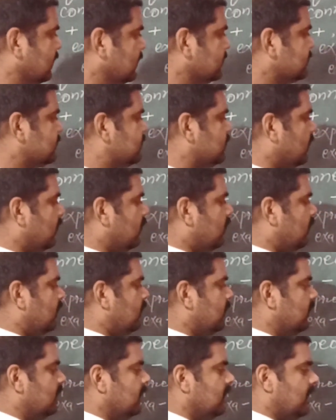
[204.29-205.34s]

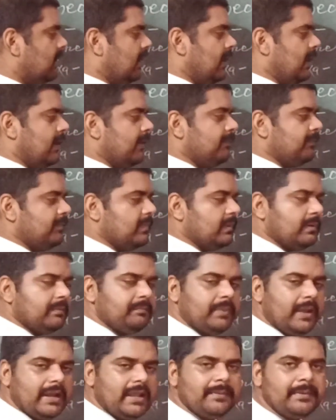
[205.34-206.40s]
So
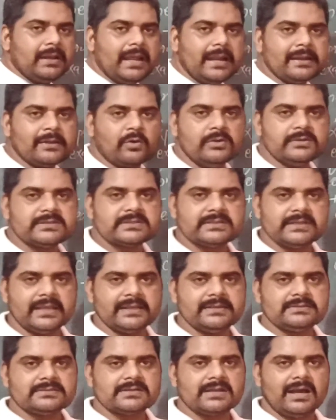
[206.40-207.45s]
variable and
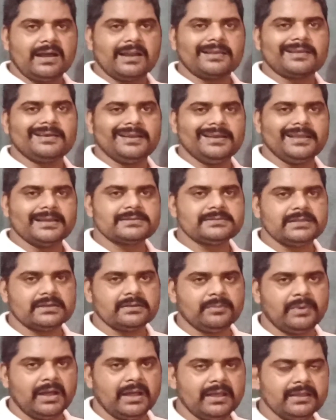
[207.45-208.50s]
constant are connected
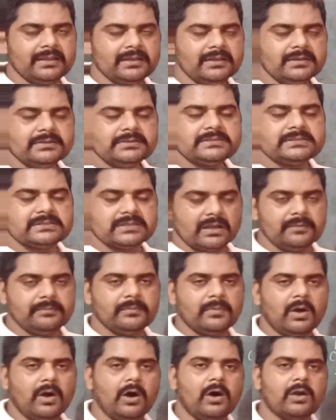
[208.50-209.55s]
by some
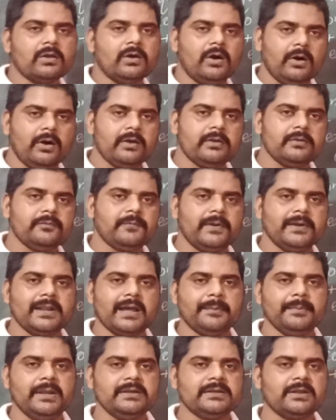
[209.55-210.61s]
or all
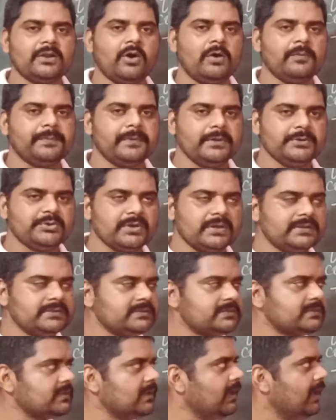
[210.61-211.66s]
fundamental
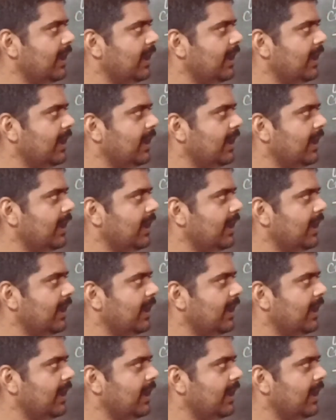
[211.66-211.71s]
operations,